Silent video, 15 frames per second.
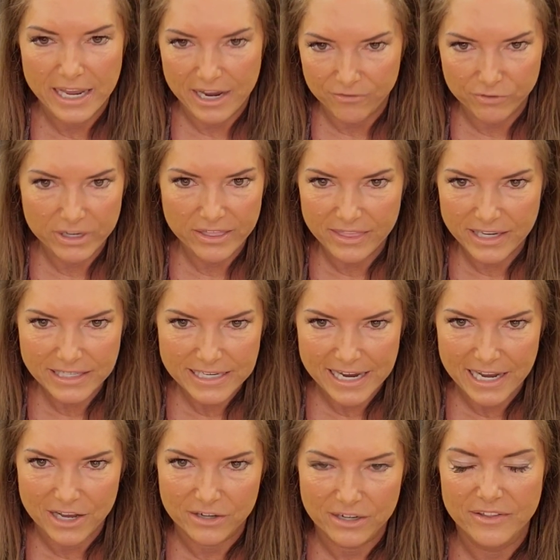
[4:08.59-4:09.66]
everything
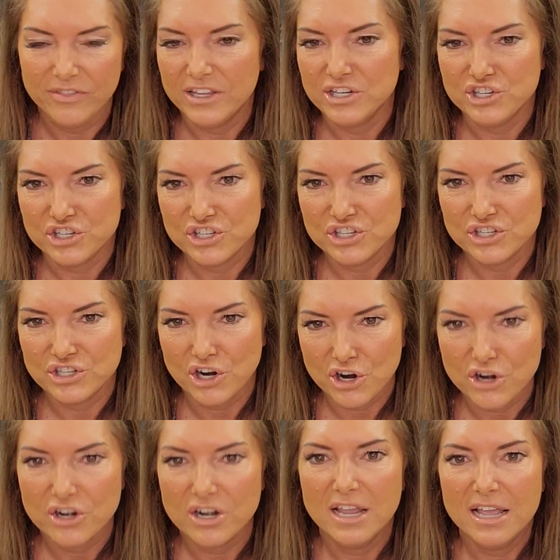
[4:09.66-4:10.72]
down and then just
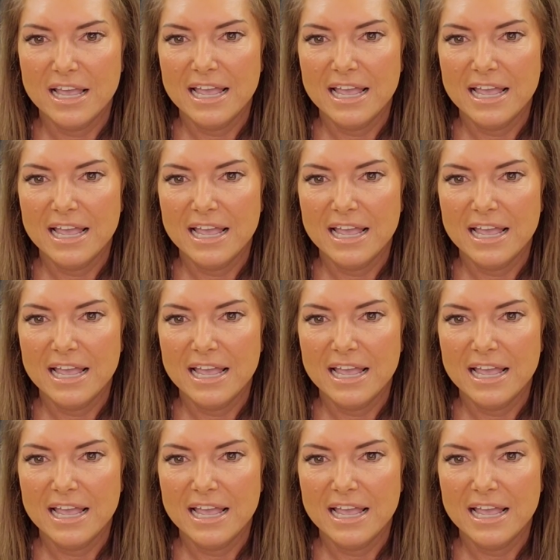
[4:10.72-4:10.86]
start